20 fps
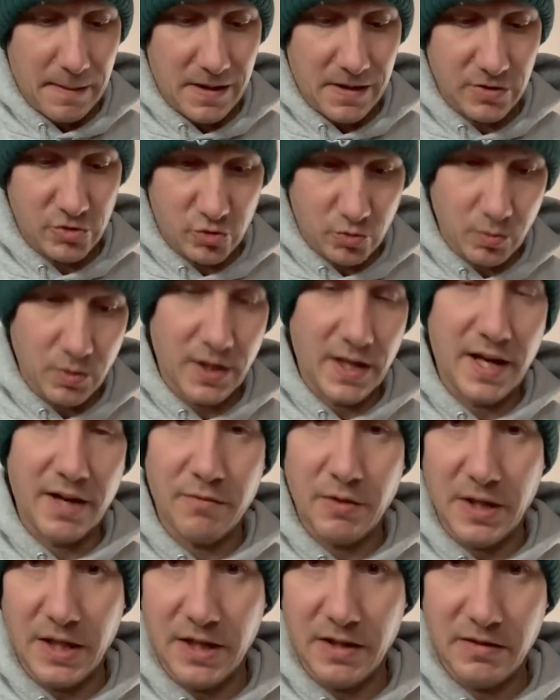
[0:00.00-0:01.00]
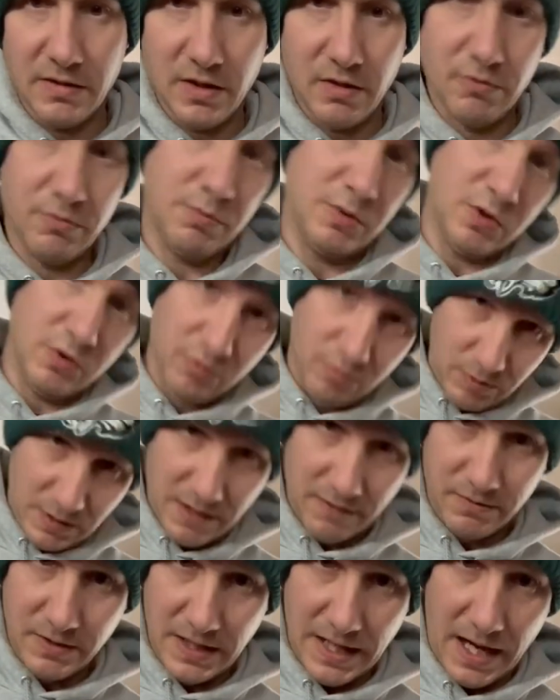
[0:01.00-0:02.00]
just want to have a hint of it because we
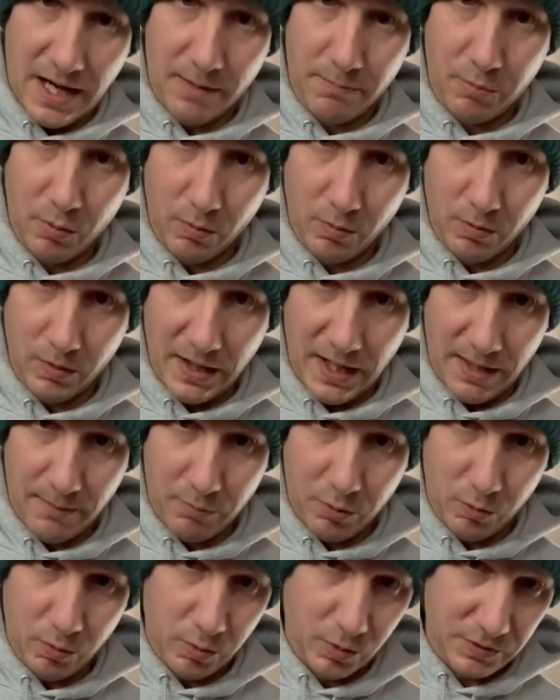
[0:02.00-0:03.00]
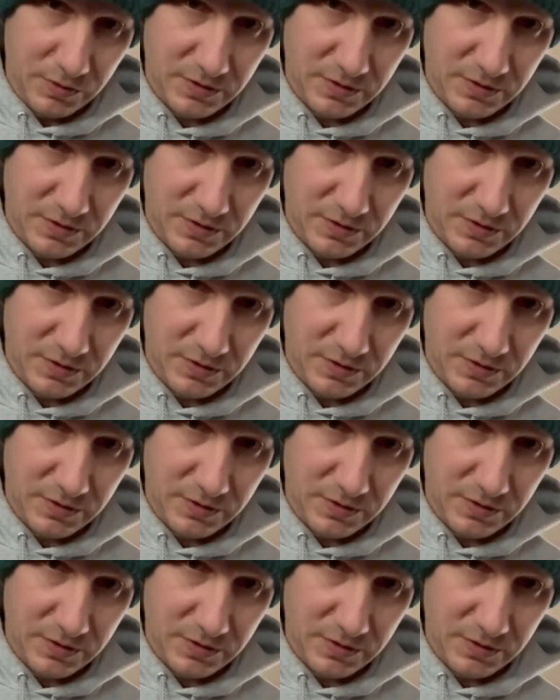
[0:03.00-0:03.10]
have the applewood